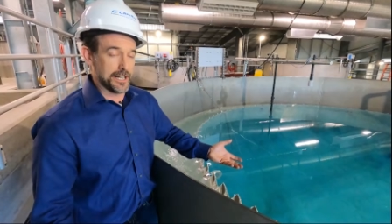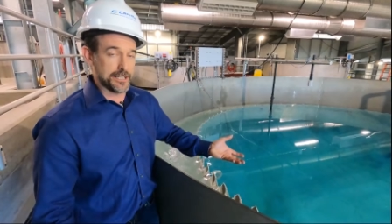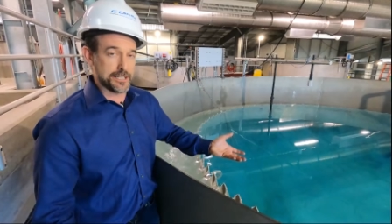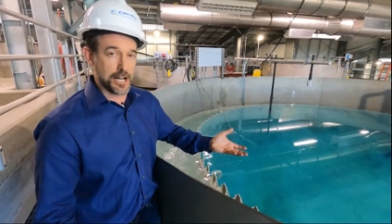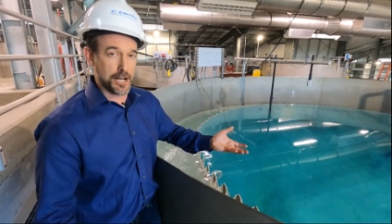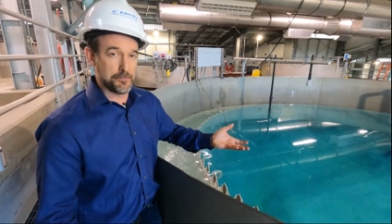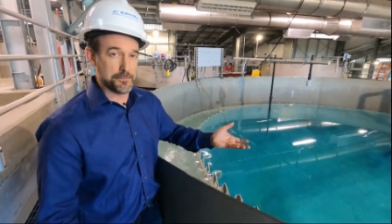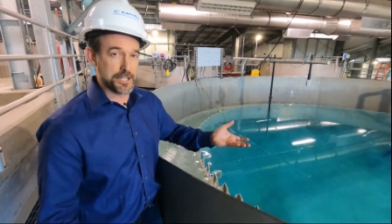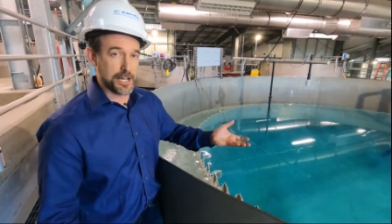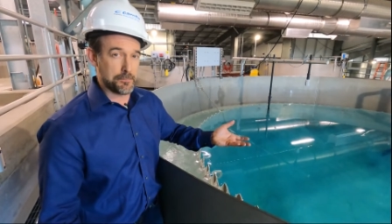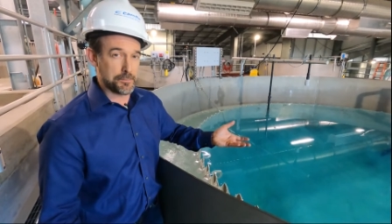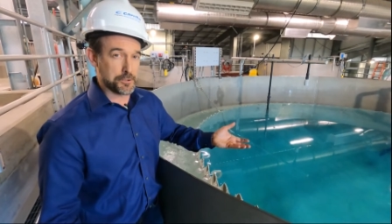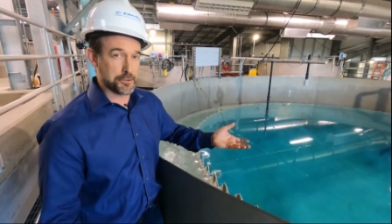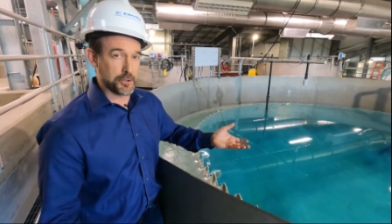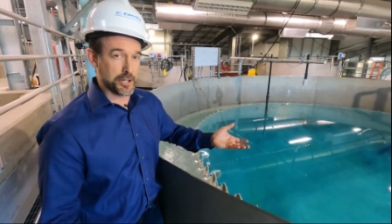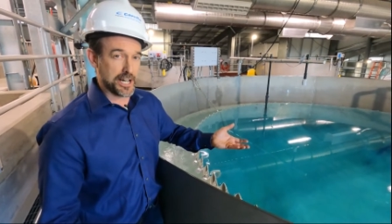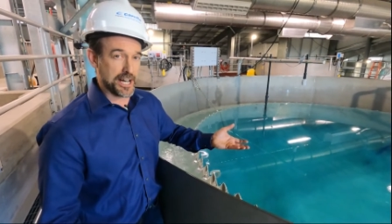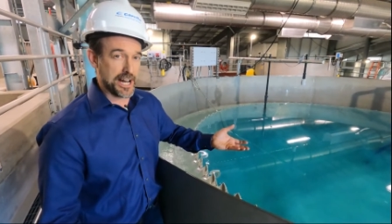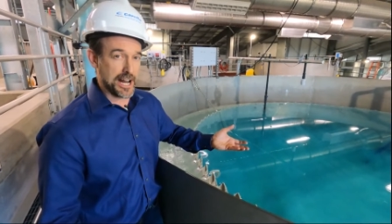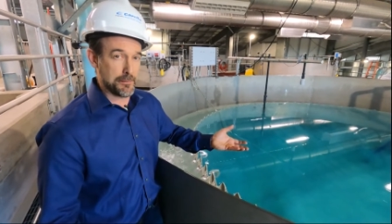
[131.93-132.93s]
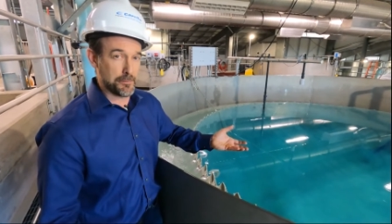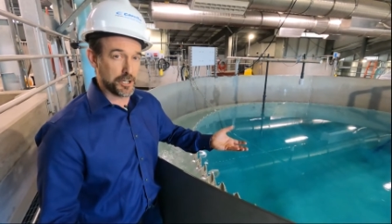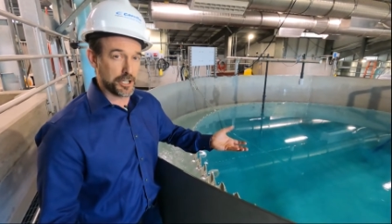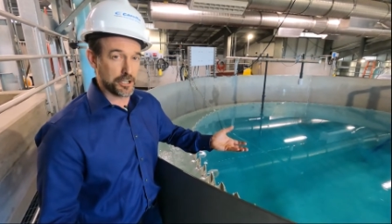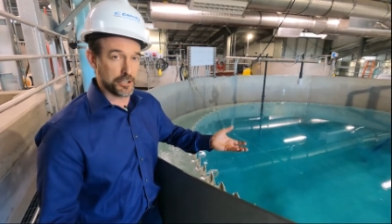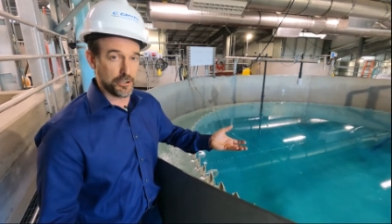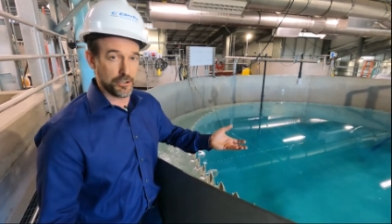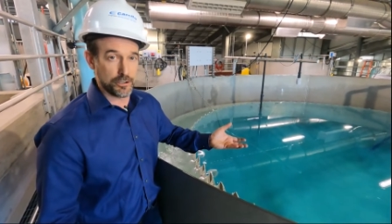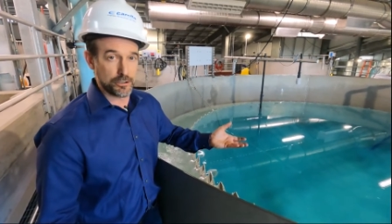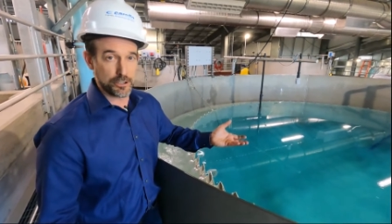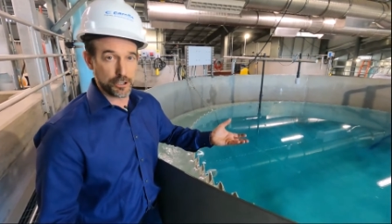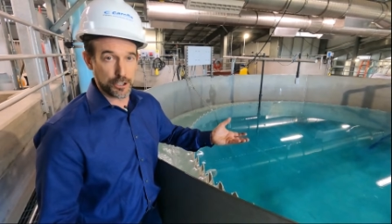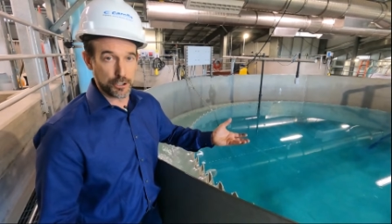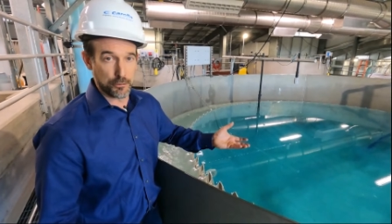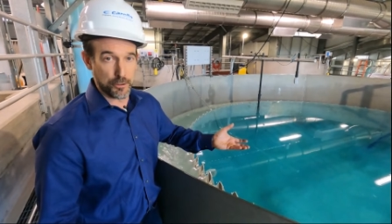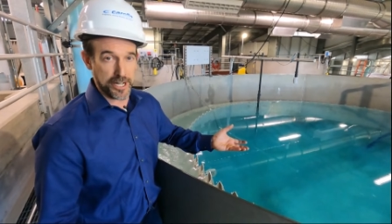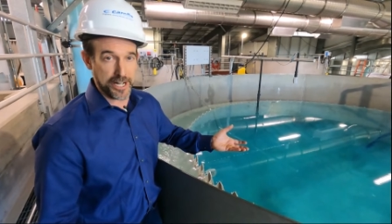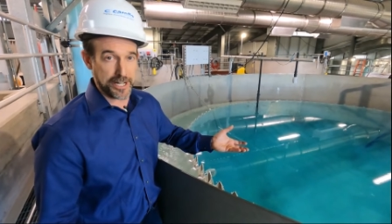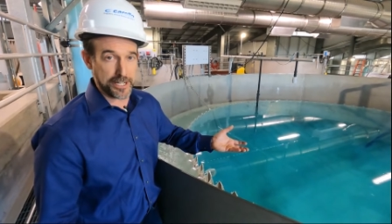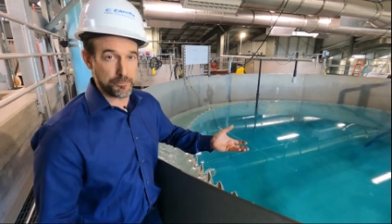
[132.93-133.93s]
and comes up through a chemical
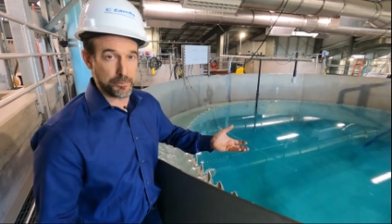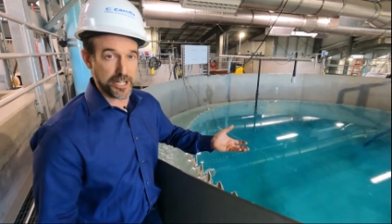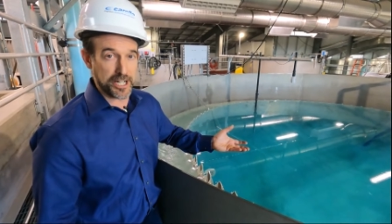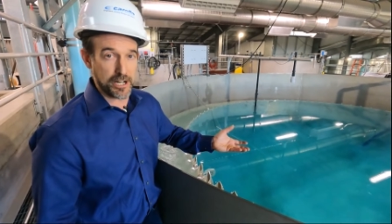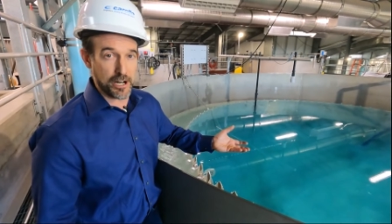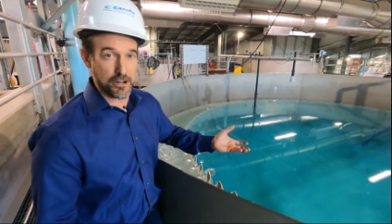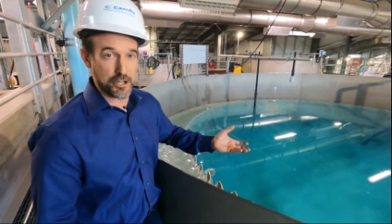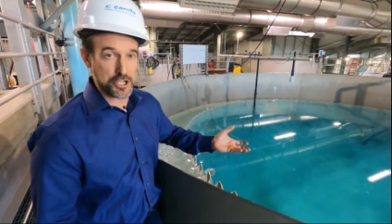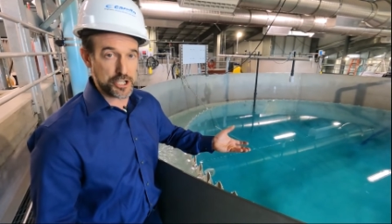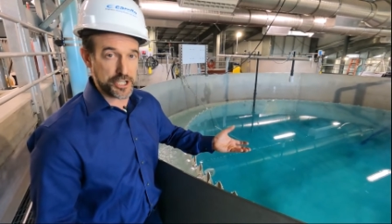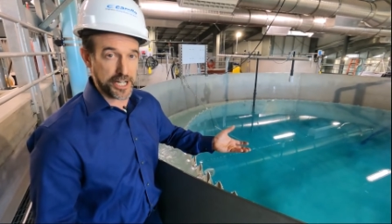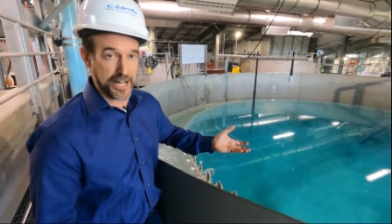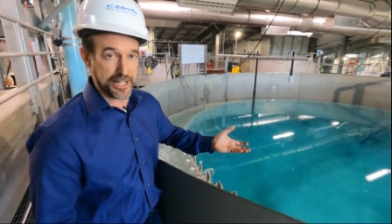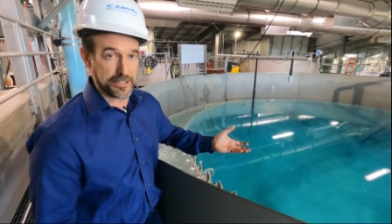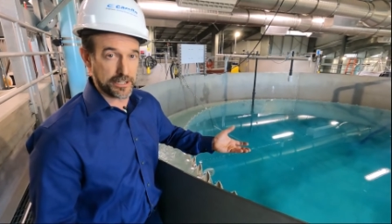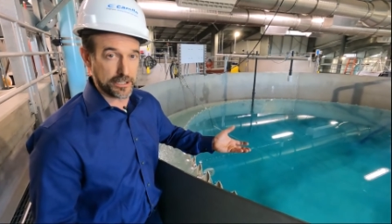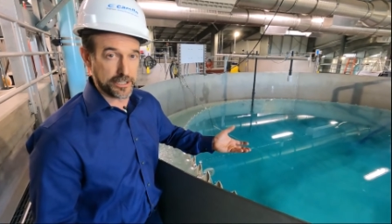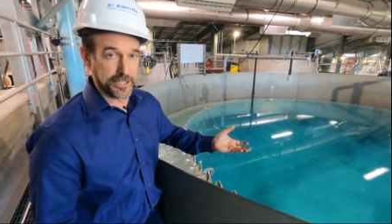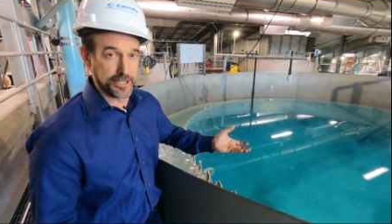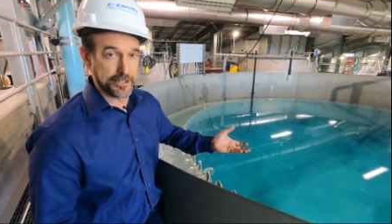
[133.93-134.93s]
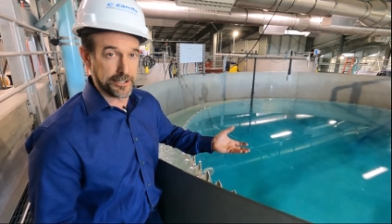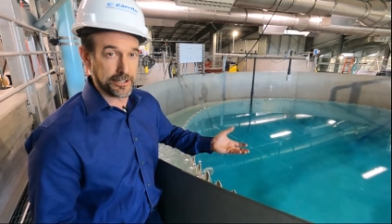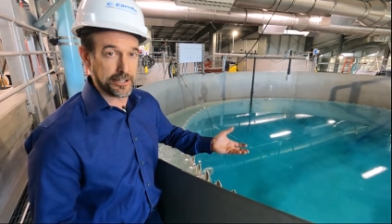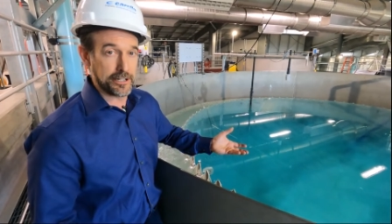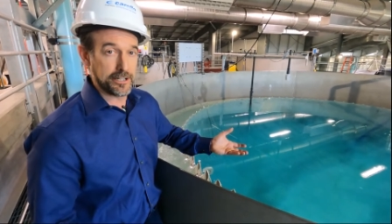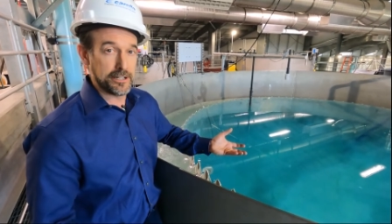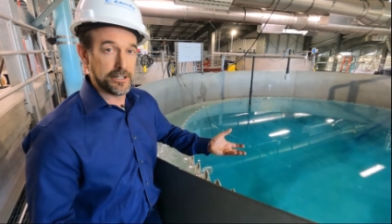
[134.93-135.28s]
grid we call a chandelier.